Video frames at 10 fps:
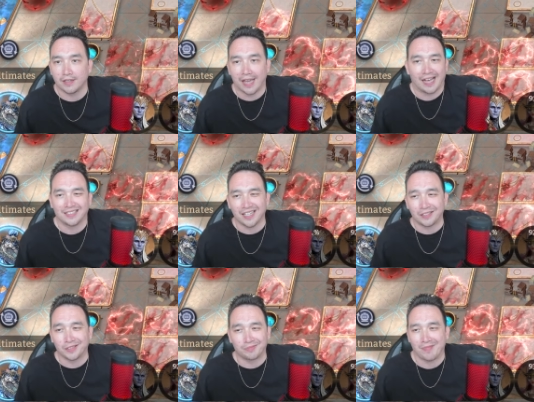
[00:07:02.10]
Yeah, it's...
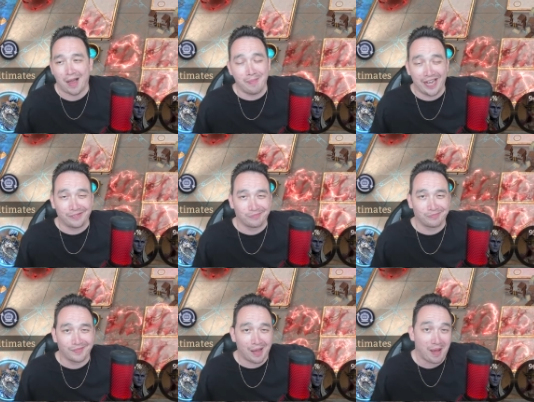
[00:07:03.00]
it's I mean,
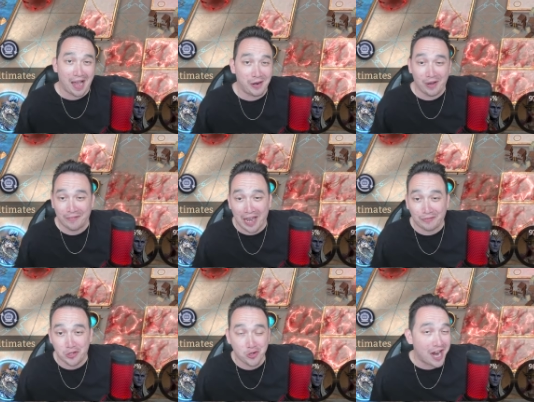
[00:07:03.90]
I don't even
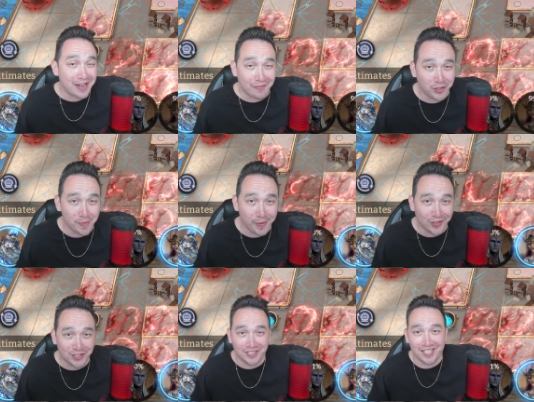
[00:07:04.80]
have to try after the
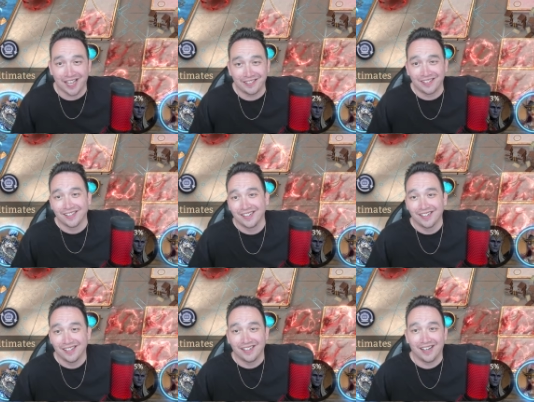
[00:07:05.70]
boss is dead.
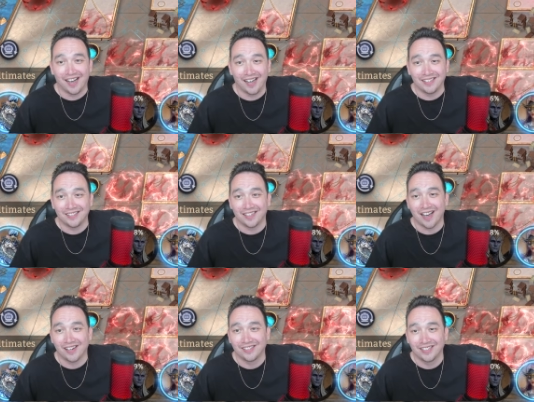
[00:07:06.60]
Uh, you
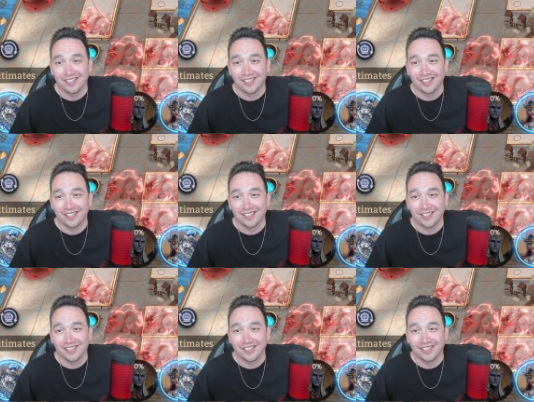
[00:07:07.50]
know.